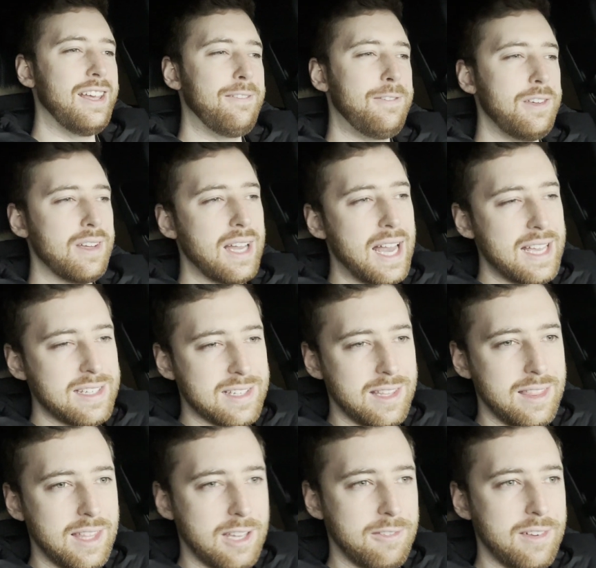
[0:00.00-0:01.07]
If you guys
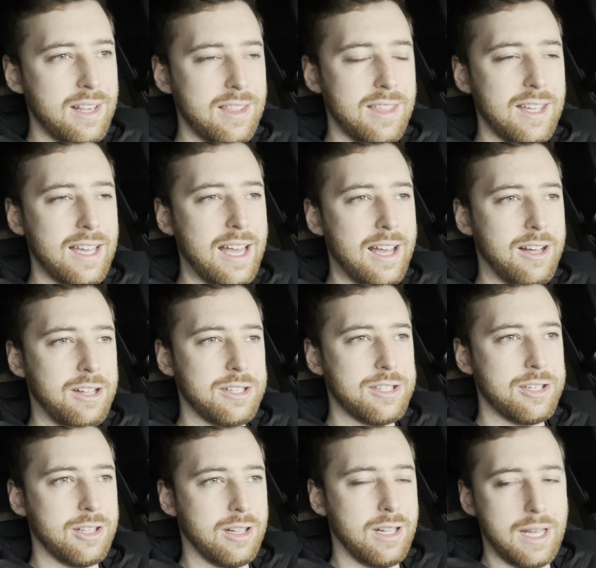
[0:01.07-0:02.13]
can think of anything
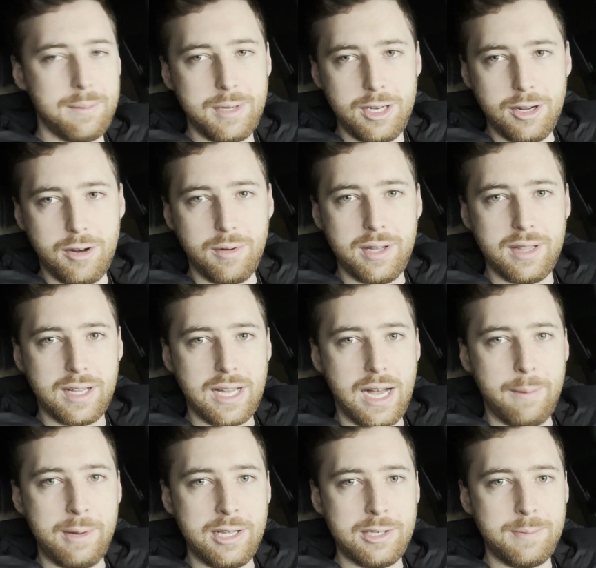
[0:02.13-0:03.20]
else, let me know in the
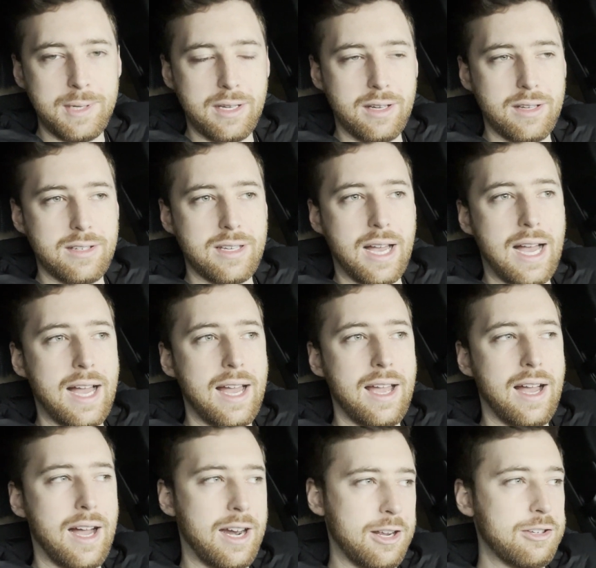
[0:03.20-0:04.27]
comments, because
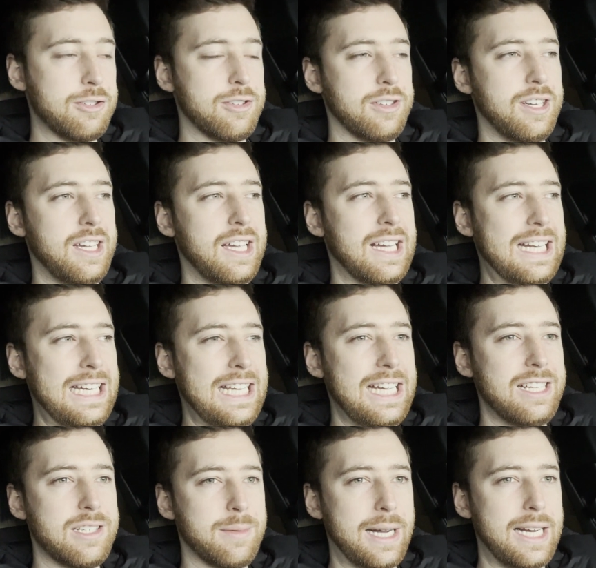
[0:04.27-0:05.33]
I honestly
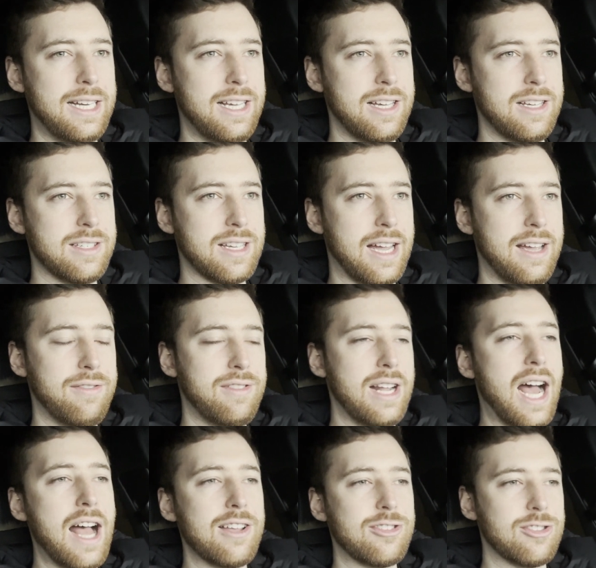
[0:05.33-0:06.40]
need some ideas. I have
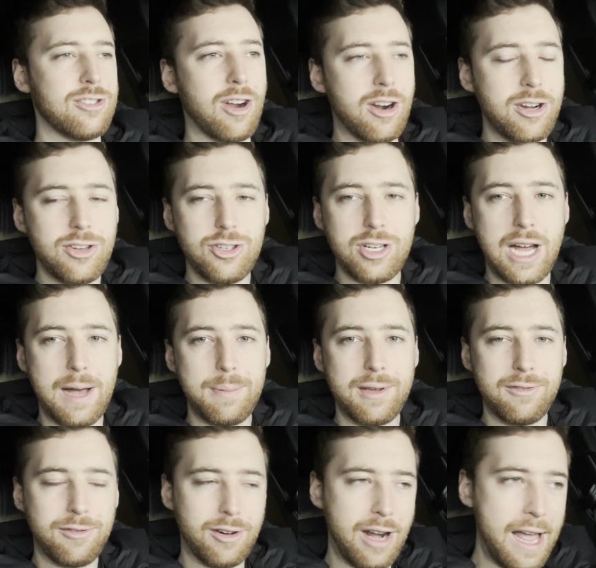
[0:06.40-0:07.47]
not started
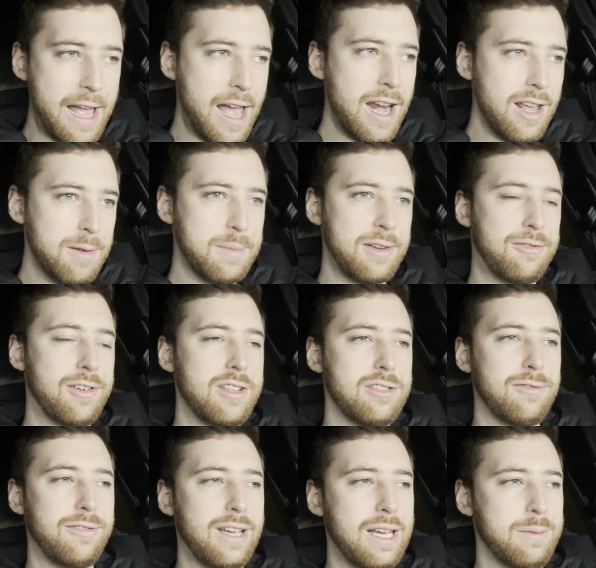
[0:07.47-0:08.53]
shopping for any of my friends
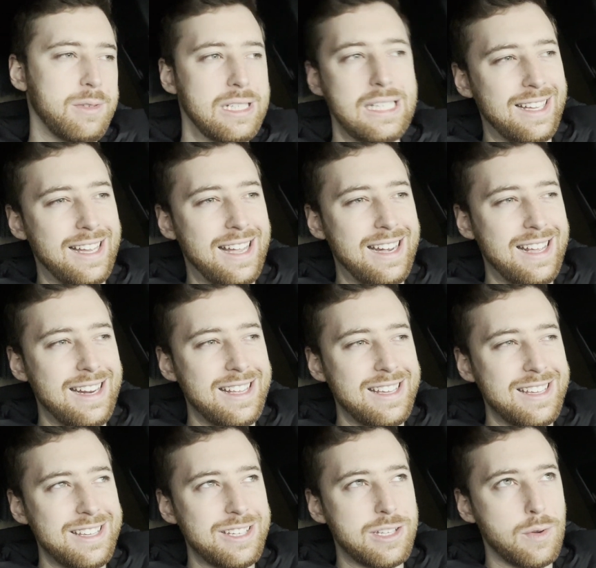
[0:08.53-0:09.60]
and family, and it
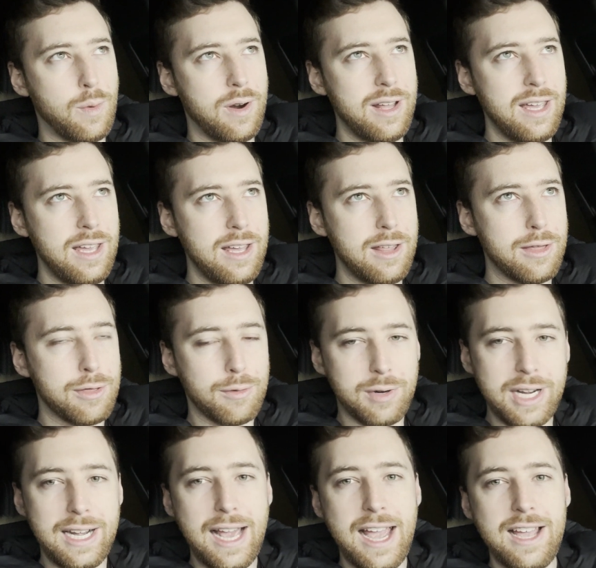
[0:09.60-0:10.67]
is
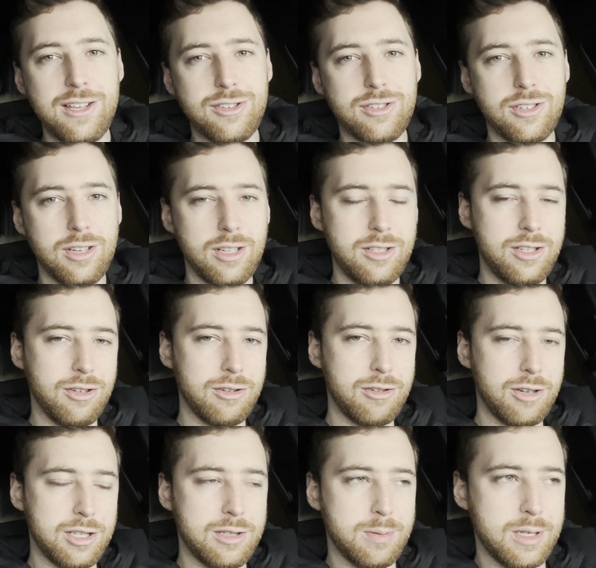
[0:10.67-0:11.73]
23 days until
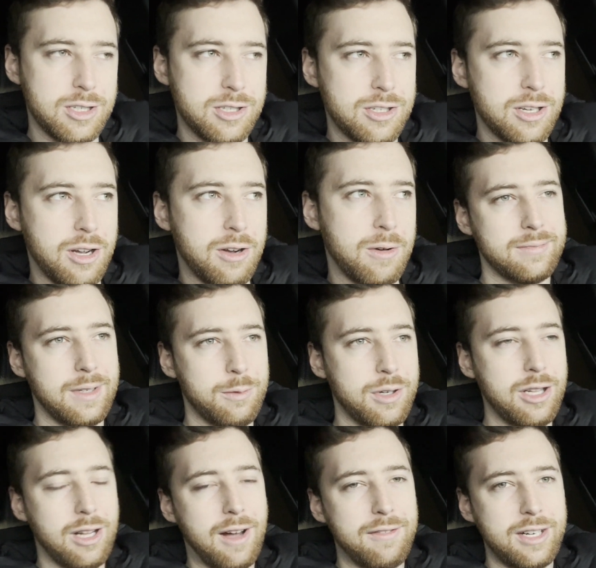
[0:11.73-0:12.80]
Christmas. So I
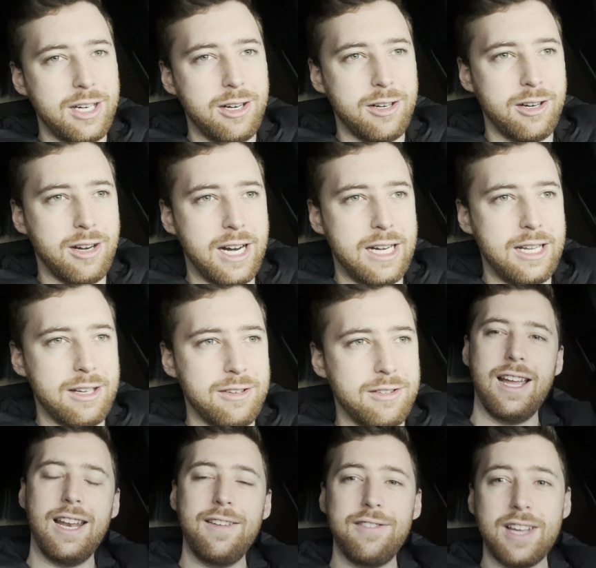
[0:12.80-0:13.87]
would love to hear your
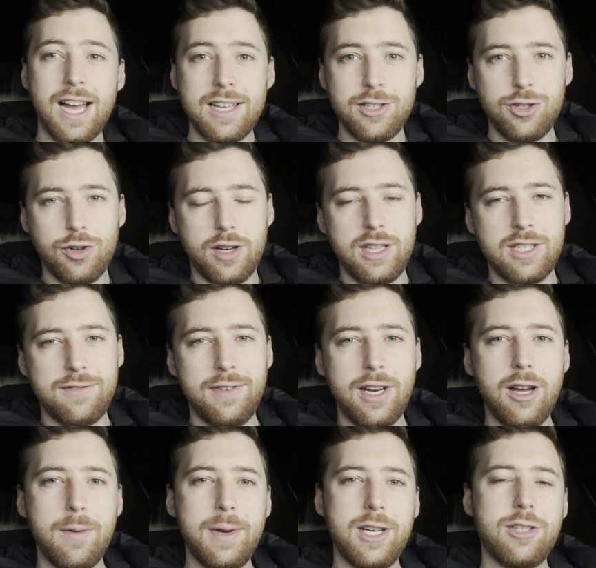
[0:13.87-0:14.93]
ideas. And if you guys enjoyed this
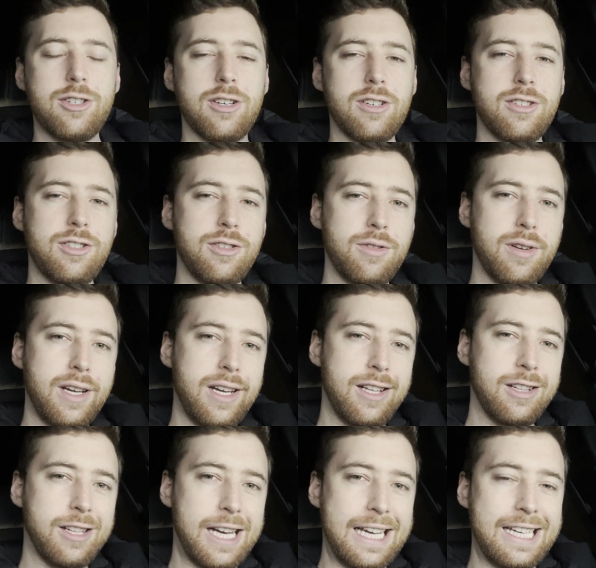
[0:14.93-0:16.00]
video, make sure to
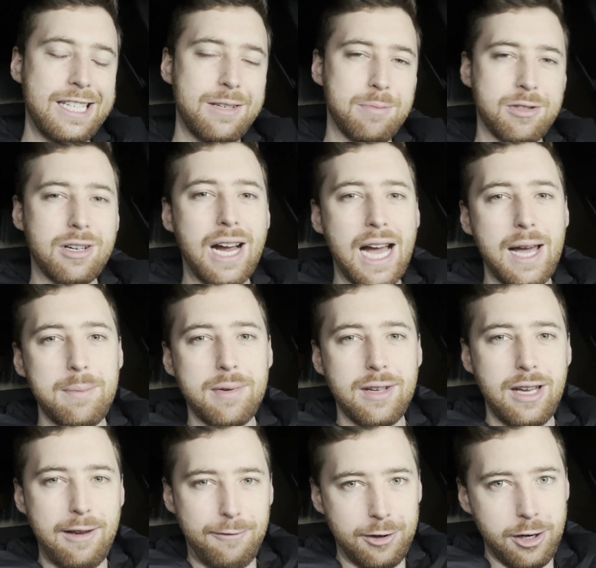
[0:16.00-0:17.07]
hit like, subscribe
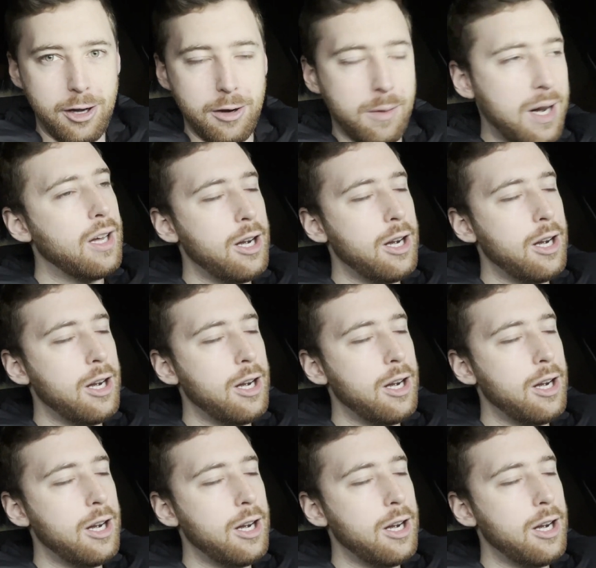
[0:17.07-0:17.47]
if you're new.